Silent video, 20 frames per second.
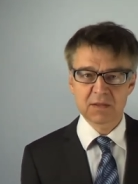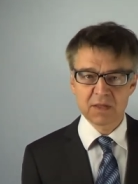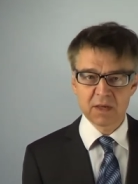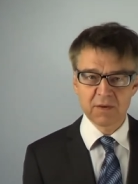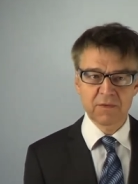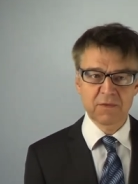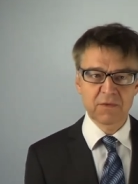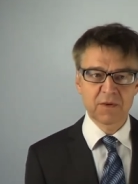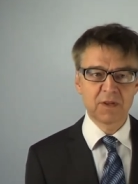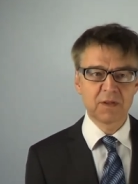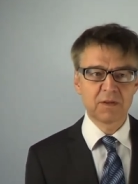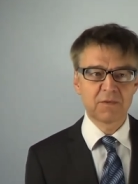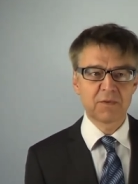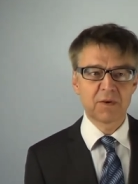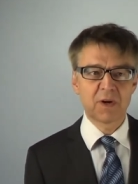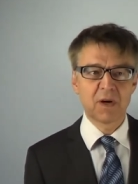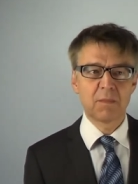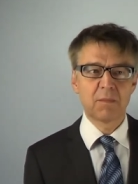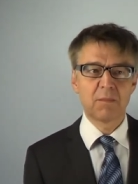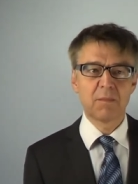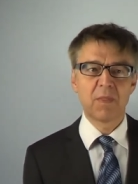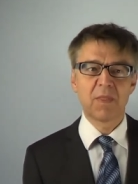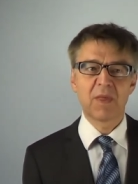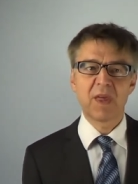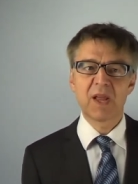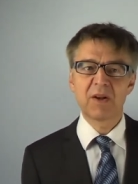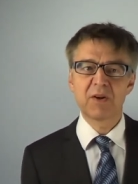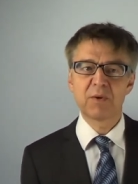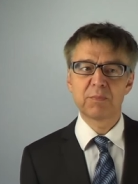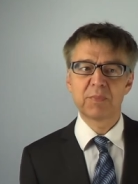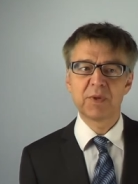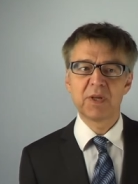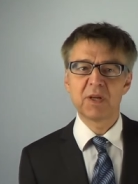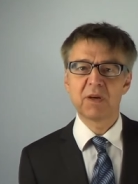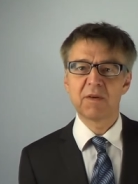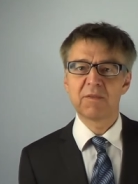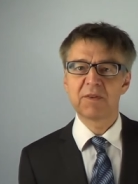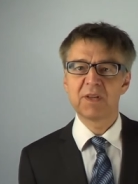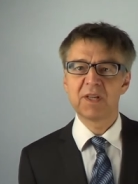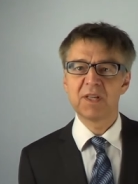different from the entropy
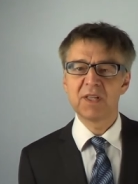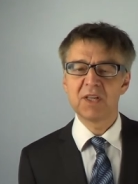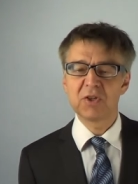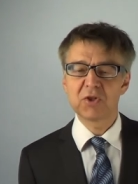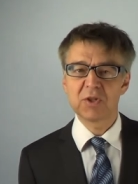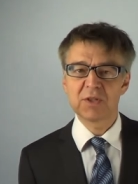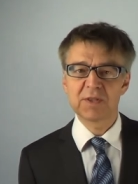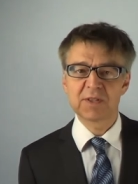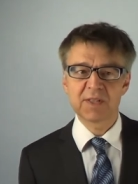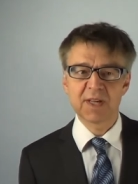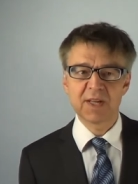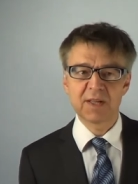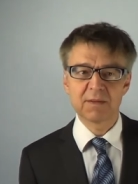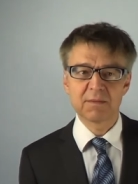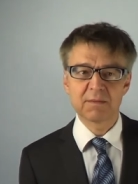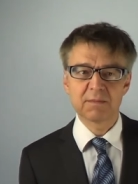of the initial state.